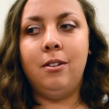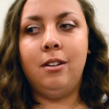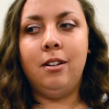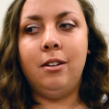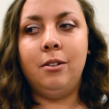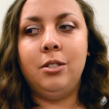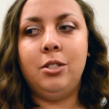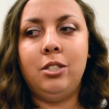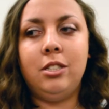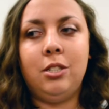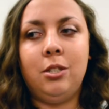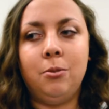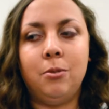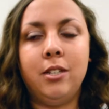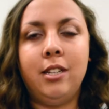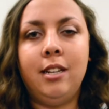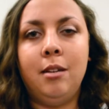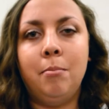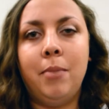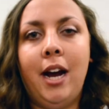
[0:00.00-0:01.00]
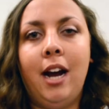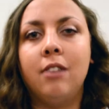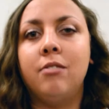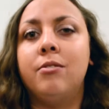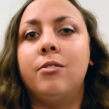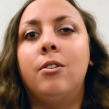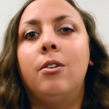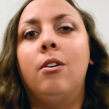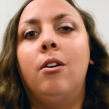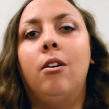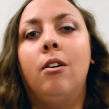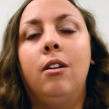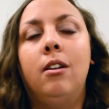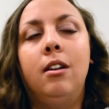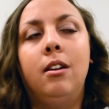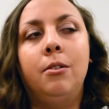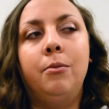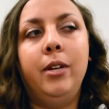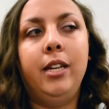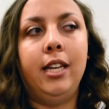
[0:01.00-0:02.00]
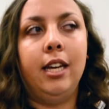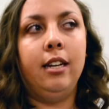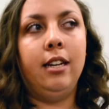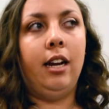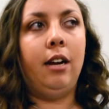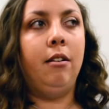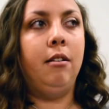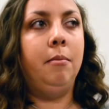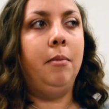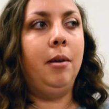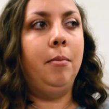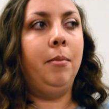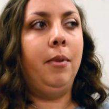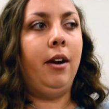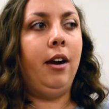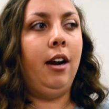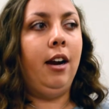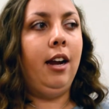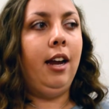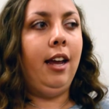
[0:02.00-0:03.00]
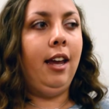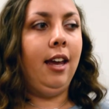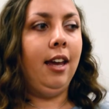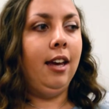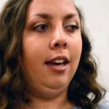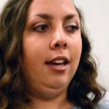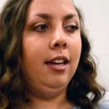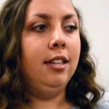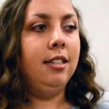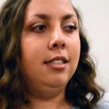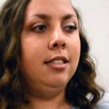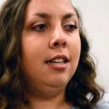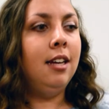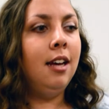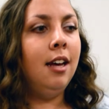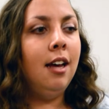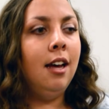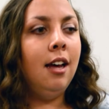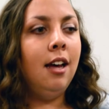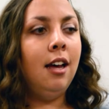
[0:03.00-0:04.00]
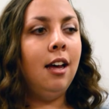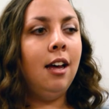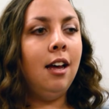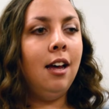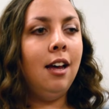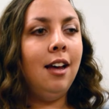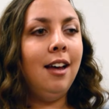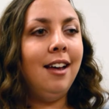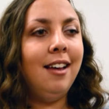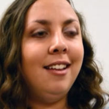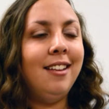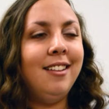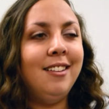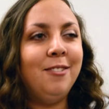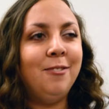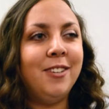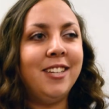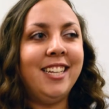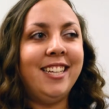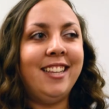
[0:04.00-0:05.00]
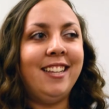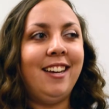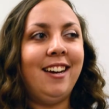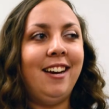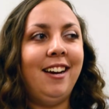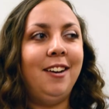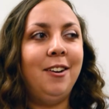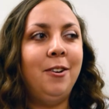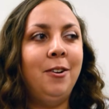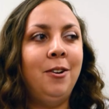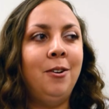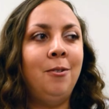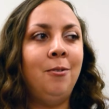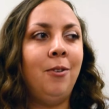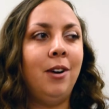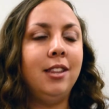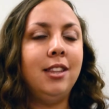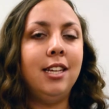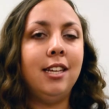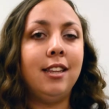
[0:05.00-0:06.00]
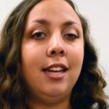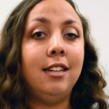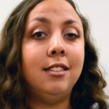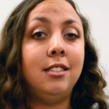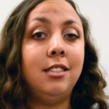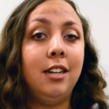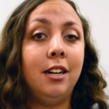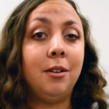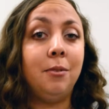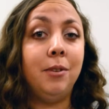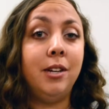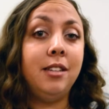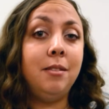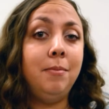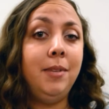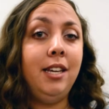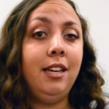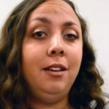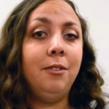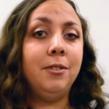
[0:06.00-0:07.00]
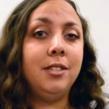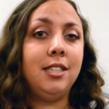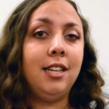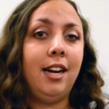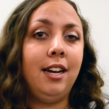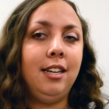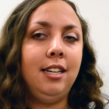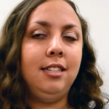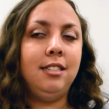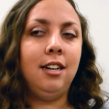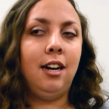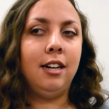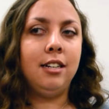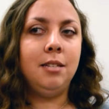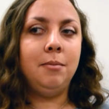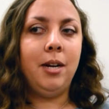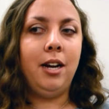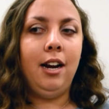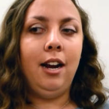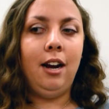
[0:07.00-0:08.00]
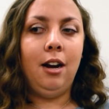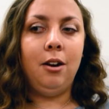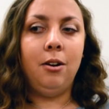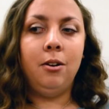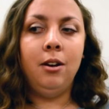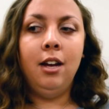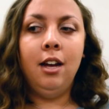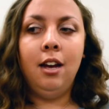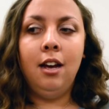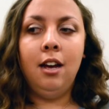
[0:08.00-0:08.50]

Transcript: it was just a really impactful weekend, I remember. And really the one thing that stuck with me was that he talked about how